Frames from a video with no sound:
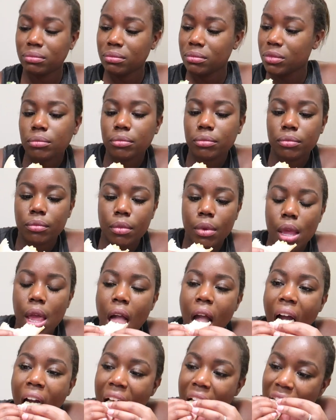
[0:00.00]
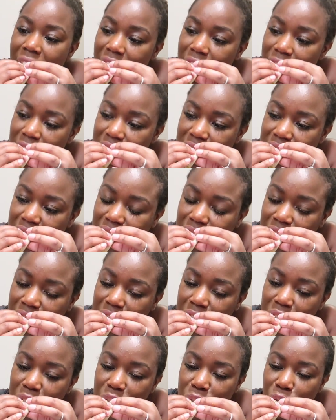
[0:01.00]
Get $90 off your first
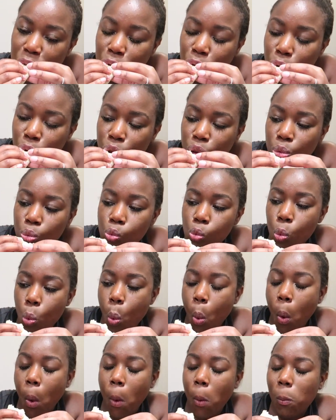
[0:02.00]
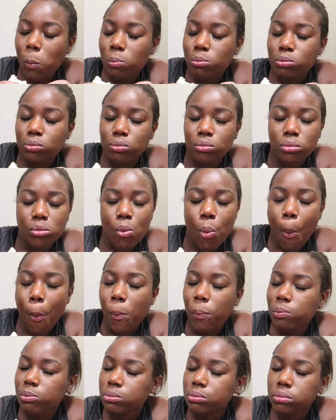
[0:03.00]
3 weeks of Factor,
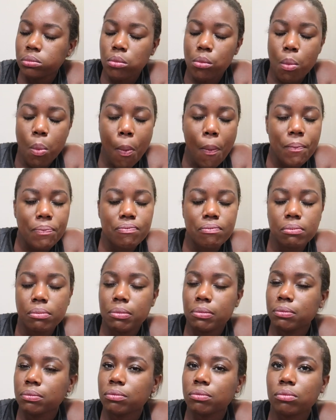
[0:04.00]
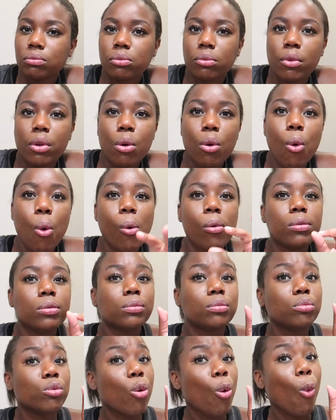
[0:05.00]
plus free shipping by clicking the link
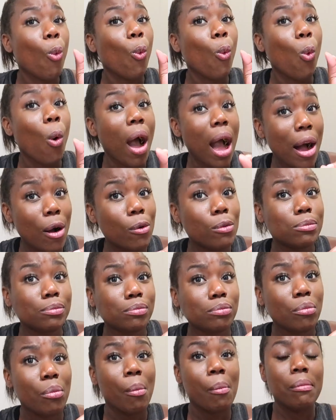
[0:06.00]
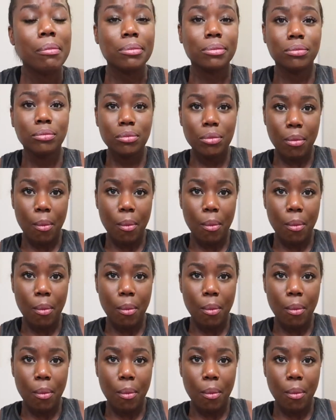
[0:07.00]
in the description box below.